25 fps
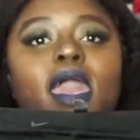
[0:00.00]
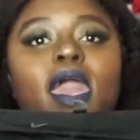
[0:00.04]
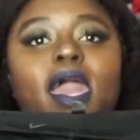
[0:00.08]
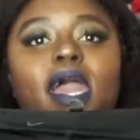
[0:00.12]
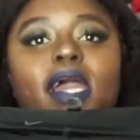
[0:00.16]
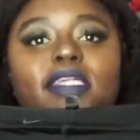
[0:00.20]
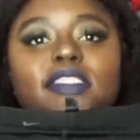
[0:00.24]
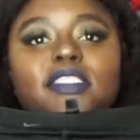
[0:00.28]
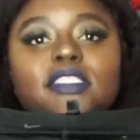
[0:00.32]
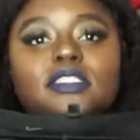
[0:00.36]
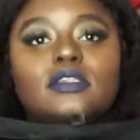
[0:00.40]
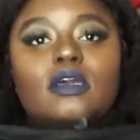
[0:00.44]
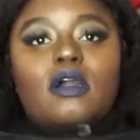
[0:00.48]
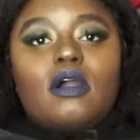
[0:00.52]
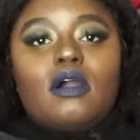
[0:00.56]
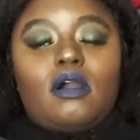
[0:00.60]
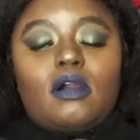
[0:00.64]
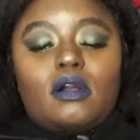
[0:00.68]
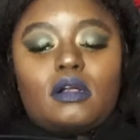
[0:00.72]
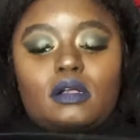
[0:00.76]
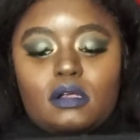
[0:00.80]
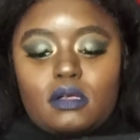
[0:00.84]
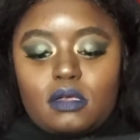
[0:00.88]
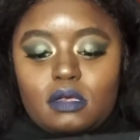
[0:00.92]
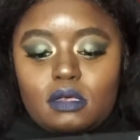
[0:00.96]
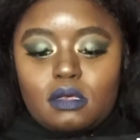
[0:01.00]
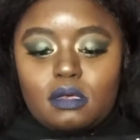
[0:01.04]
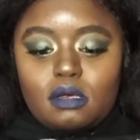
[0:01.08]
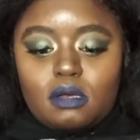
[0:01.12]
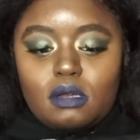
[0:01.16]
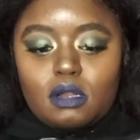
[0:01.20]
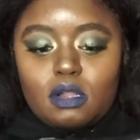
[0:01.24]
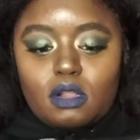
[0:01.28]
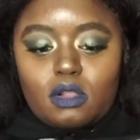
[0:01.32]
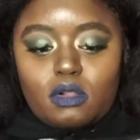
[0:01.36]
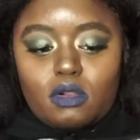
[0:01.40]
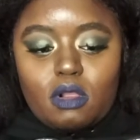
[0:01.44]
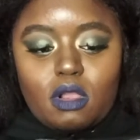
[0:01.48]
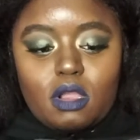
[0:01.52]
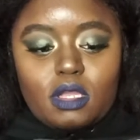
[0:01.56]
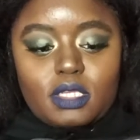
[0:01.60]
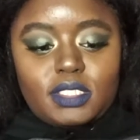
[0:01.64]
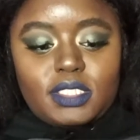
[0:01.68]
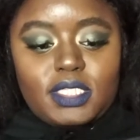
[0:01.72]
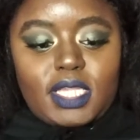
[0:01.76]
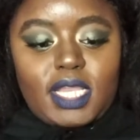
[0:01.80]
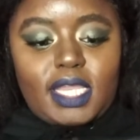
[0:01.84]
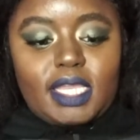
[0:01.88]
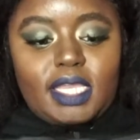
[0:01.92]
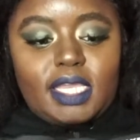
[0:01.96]
Has this all
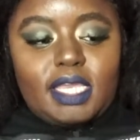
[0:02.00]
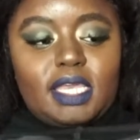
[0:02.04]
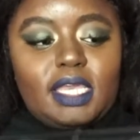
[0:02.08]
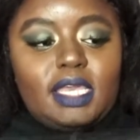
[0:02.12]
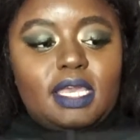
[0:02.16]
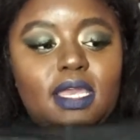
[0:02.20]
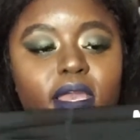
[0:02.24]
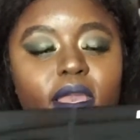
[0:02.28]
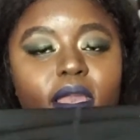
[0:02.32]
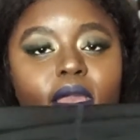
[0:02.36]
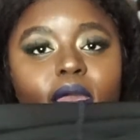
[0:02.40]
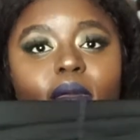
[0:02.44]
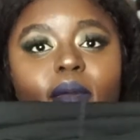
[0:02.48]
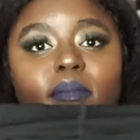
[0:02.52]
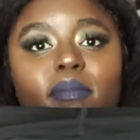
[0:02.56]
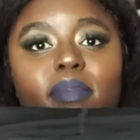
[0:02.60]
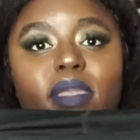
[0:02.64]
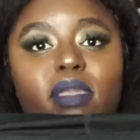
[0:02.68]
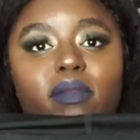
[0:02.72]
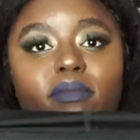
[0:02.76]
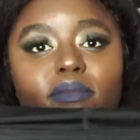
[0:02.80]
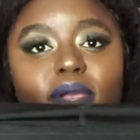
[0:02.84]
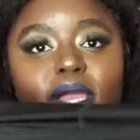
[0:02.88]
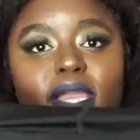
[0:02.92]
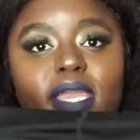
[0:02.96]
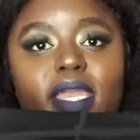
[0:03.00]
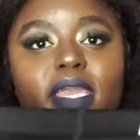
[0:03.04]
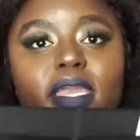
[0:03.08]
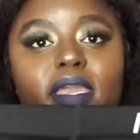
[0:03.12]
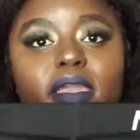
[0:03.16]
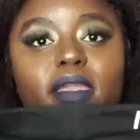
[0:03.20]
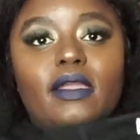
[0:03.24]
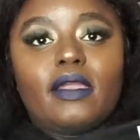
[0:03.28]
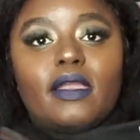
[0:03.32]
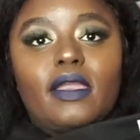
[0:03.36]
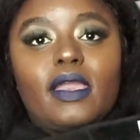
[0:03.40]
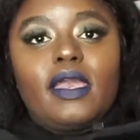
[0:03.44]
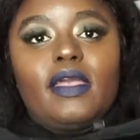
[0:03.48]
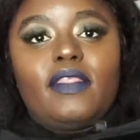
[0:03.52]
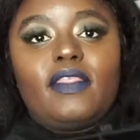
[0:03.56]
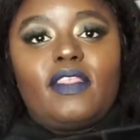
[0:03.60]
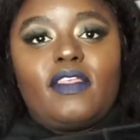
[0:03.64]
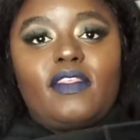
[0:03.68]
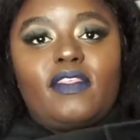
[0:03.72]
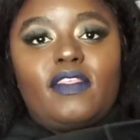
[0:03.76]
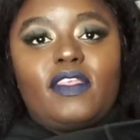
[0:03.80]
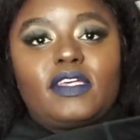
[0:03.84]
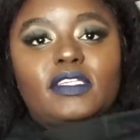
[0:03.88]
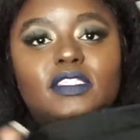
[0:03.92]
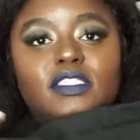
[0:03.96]
across Nike band right here. And
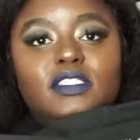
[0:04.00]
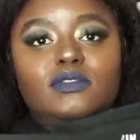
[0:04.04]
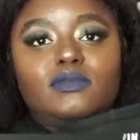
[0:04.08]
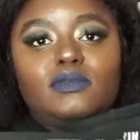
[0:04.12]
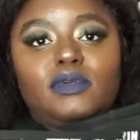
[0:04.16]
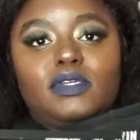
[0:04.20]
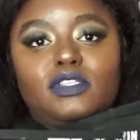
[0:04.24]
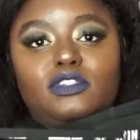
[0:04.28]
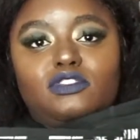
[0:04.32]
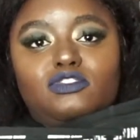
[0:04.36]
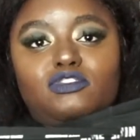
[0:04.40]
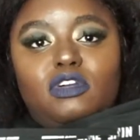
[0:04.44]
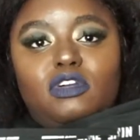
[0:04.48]
then this is where the